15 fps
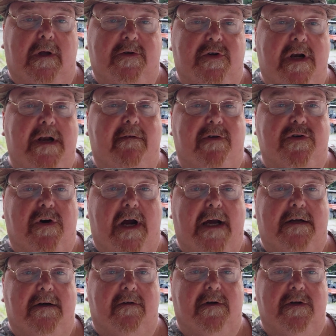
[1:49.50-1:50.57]
another
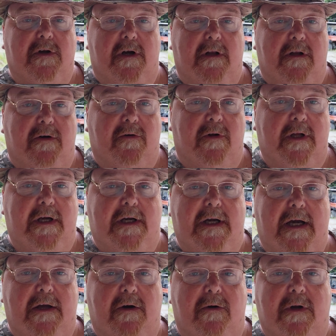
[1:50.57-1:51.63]
tractor. It's not literally a
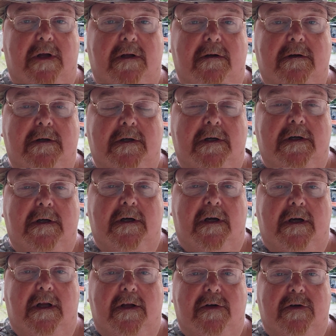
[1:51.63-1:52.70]
coyote.
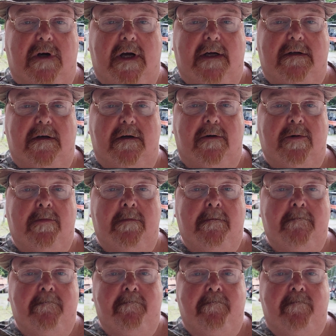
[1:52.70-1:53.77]
Another tractor.
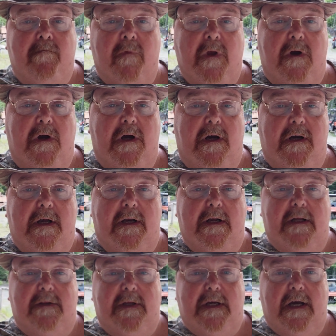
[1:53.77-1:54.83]
Got to
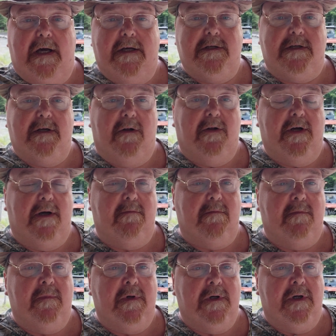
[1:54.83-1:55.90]
get the garden tilled up.
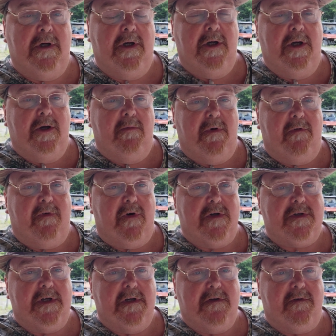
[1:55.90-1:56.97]
But
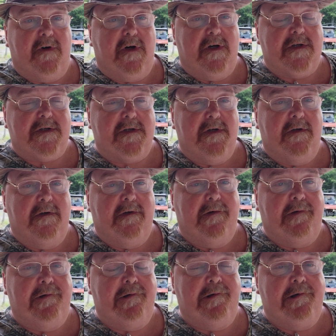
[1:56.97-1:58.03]
first things first,
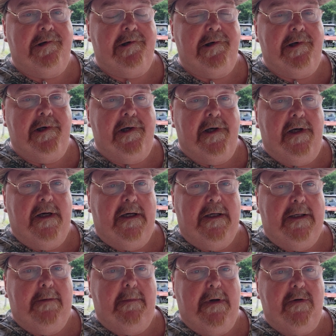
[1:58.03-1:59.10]

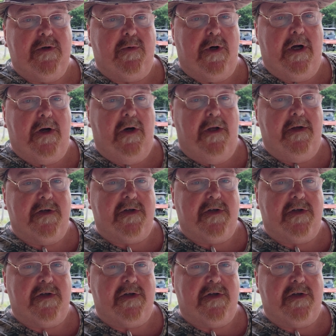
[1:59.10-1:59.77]
I was working on the